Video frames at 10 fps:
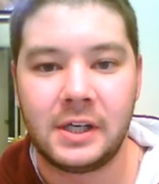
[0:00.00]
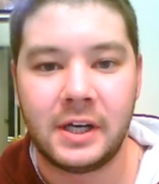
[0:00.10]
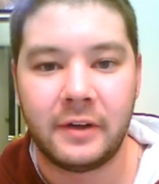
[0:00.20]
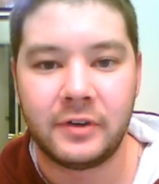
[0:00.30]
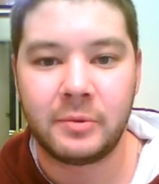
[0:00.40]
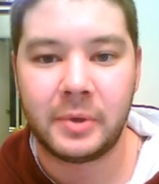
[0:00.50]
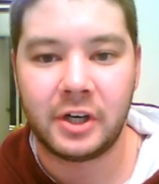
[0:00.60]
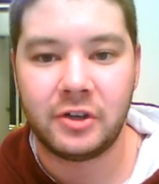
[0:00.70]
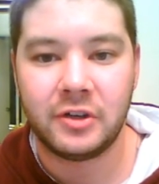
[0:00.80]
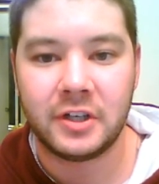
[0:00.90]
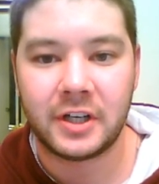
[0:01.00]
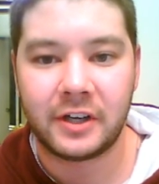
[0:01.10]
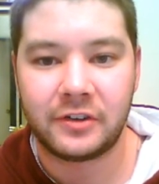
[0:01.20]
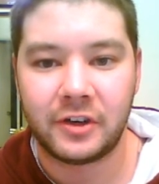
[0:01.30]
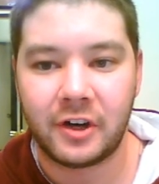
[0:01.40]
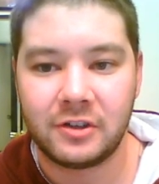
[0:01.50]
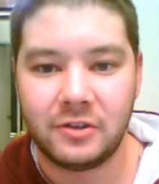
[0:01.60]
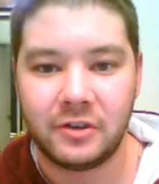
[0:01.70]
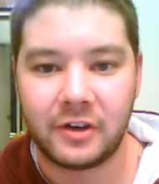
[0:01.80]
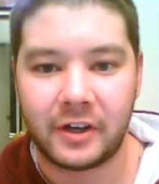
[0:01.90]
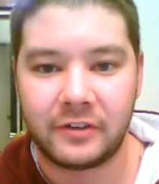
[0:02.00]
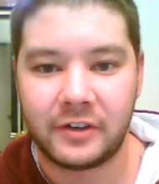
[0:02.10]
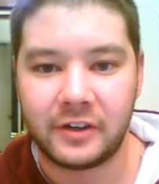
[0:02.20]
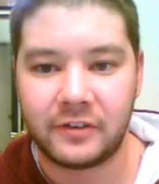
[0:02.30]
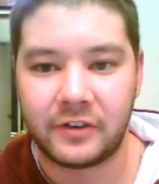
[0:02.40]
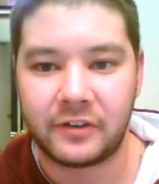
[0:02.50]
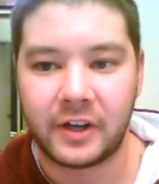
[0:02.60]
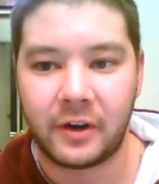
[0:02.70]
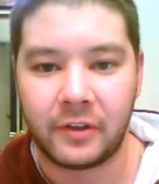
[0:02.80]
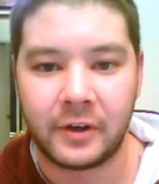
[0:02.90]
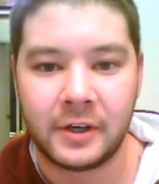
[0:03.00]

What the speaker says: If you compare unionized to non-unionized states in the South,